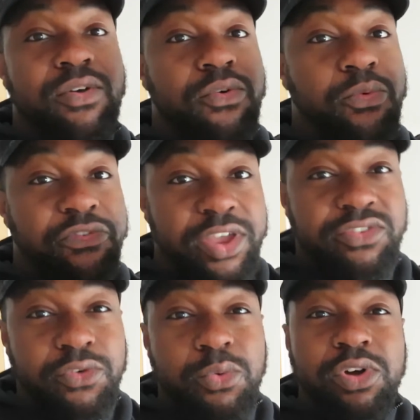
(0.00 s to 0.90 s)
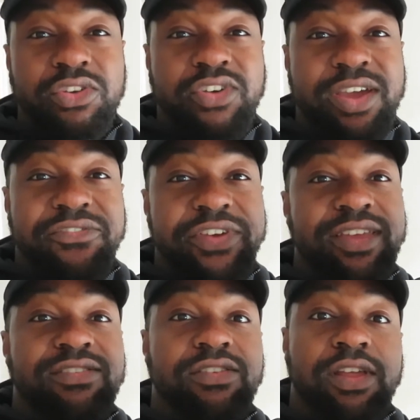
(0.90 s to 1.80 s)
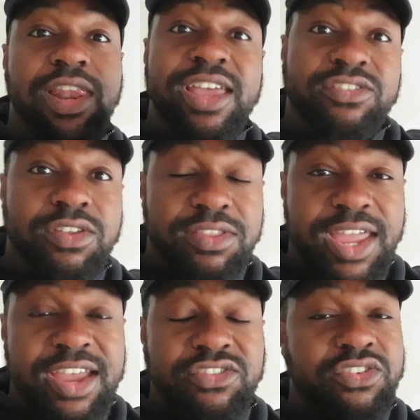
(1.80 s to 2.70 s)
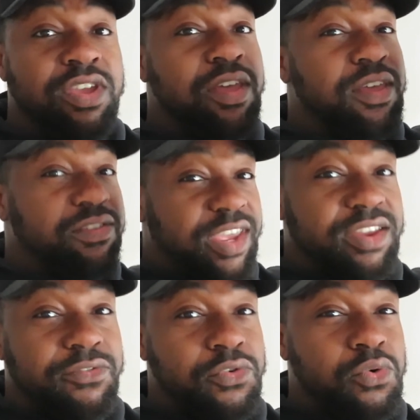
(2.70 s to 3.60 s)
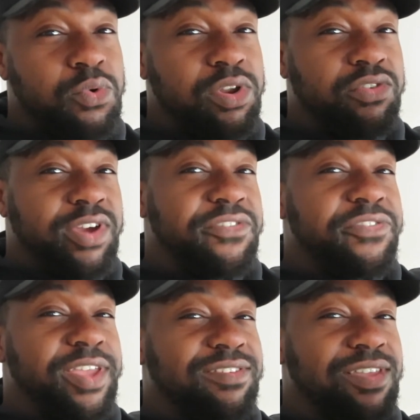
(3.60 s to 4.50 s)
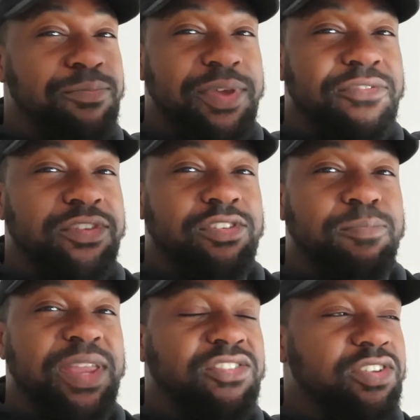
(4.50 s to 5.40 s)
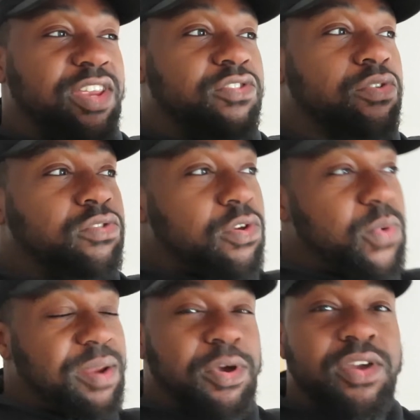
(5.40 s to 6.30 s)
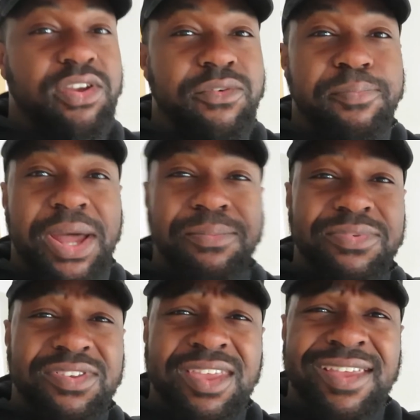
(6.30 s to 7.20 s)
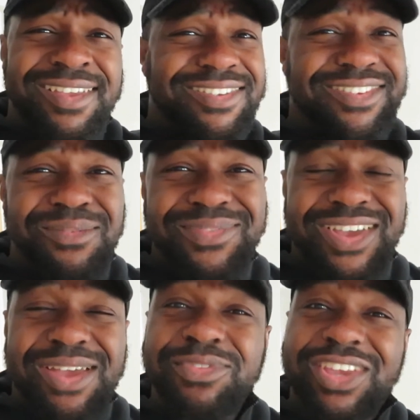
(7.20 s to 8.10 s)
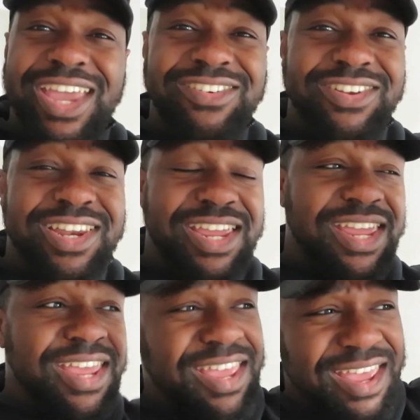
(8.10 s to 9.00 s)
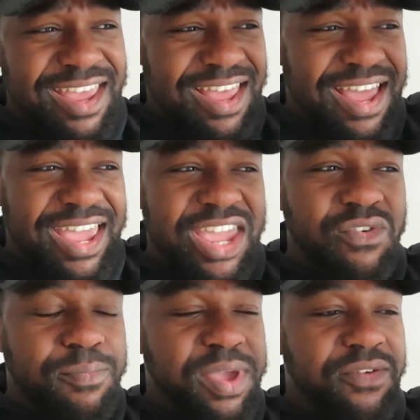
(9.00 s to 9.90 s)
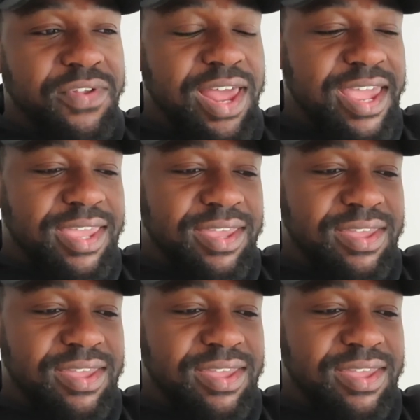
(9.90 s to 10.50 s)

Well, first of all, we're going to try and fix the lights on the dash. Second of all, we're going to try and fix a bit of a suspension issue. So when I'm going over bumps, sometimes, occasionally, I hear a bit of a